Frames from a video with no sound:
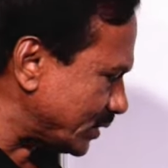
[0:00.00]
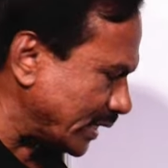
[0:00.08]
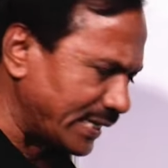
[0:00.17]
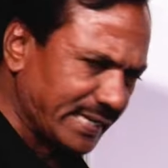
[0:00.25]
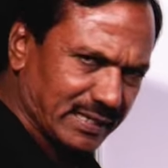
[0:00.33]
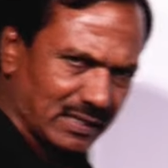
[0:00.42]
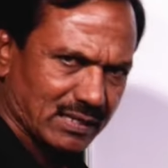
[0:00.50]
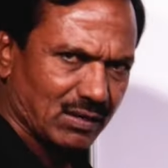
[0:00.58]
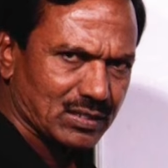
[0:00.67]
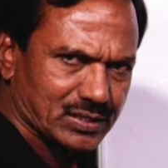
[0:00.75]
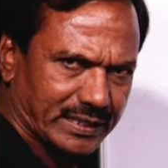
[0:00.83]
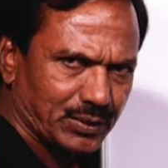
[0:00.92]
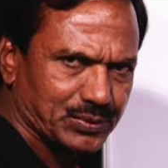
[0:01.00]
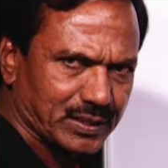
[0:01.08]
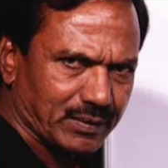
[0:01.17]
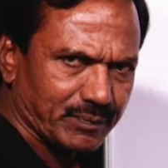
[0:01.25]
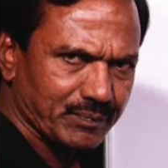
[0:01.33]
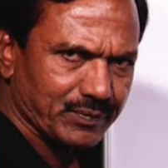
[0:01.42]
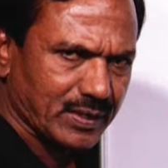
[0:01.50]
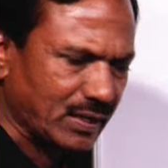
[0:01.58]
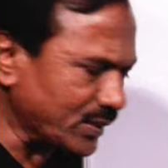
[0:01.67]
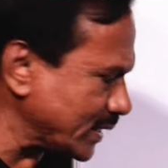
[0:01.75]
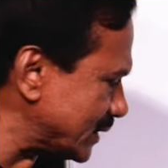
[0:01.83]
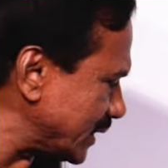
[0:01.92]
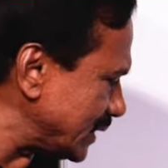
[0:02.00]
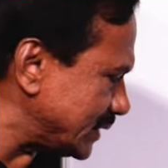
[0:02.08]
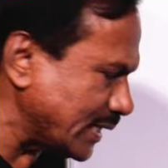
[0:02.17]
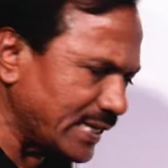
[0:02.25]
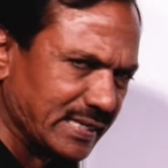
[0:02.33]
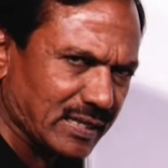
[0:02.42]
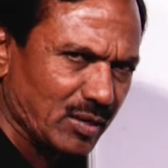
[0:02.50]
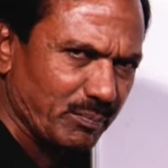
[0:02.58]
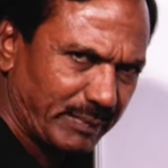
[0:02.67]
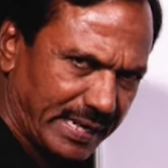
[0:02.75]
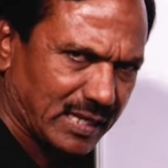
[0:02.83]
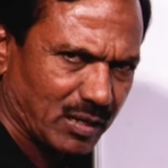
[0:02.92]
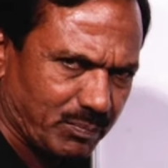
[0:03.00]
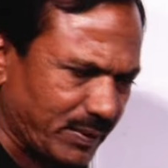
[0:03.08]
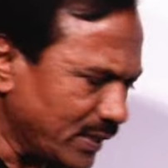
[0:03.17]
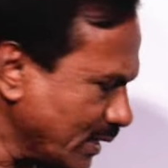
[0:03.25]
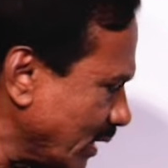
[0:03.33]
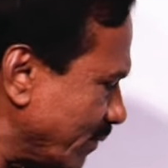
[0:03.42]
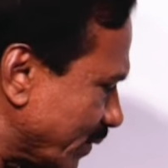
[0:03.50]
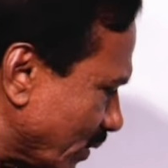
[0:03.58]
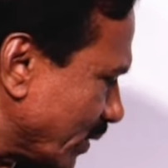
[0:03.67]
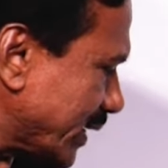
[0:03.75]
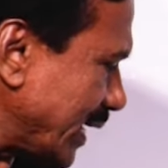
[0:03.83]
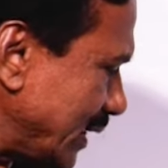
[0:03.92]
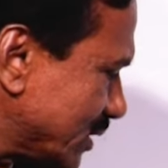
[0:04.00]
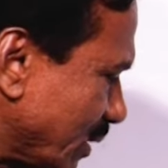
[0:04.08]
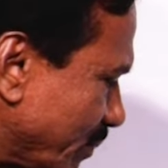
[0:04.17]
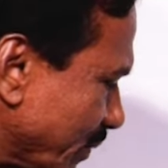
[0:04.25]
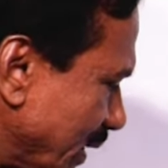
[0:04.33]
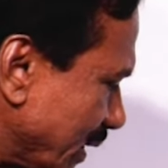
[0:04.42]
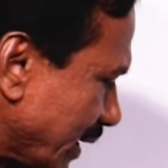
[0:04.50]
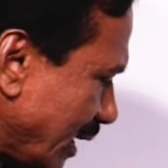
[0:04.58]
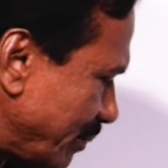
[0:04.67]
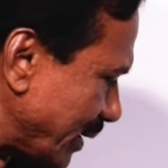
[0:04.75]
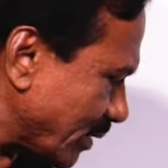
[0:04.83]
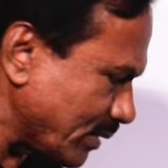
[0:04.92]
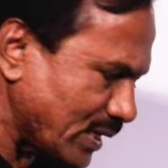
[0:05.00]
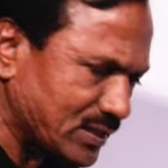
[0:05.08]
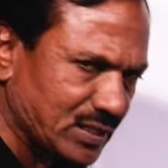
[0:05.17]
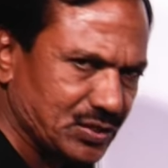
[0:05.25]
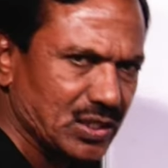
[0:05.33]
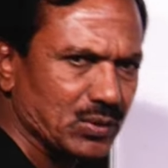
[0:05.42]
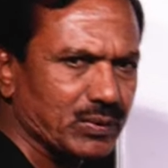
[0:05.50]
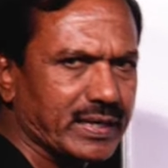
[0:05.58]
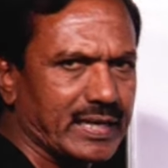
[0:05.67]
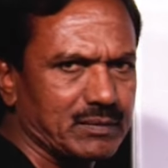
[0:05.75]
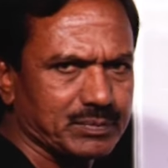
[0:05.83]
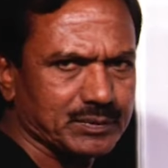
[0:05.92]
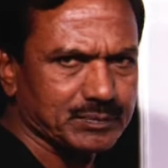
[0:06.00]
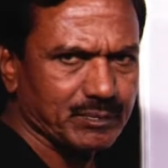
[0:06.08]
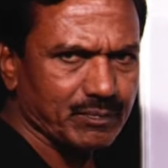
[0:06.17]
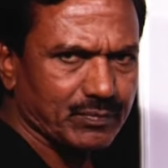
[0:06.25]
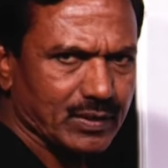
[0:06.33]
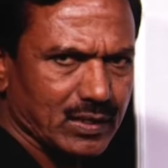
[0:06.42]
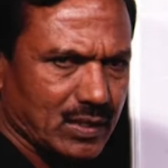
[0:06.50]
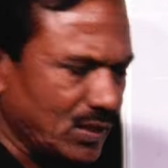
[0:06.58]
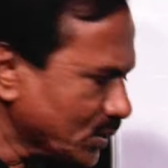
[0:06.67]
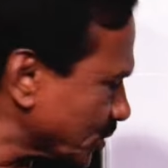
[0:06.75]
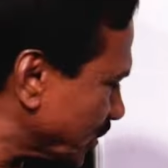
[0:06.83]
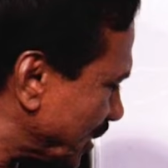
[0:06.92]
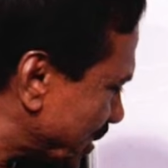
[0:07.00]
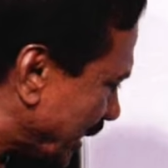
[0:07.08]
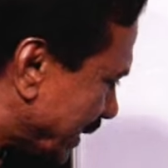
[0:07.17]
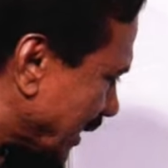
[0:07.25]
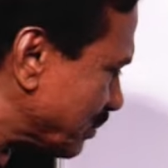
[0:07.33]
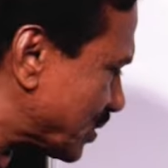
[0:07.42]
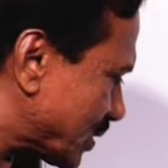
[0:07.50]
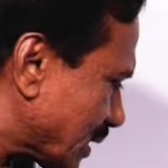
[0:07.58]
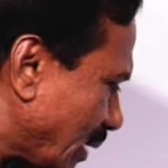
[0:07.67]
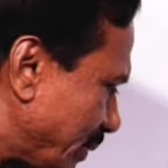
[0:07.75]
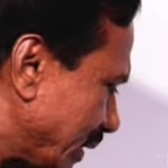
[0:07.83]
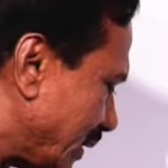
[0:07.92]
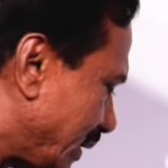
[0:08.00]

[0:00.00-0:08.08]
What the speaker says: genetical constitution, or you can say genetical makeup of an organism can be called as the genotype. So these are the terms coming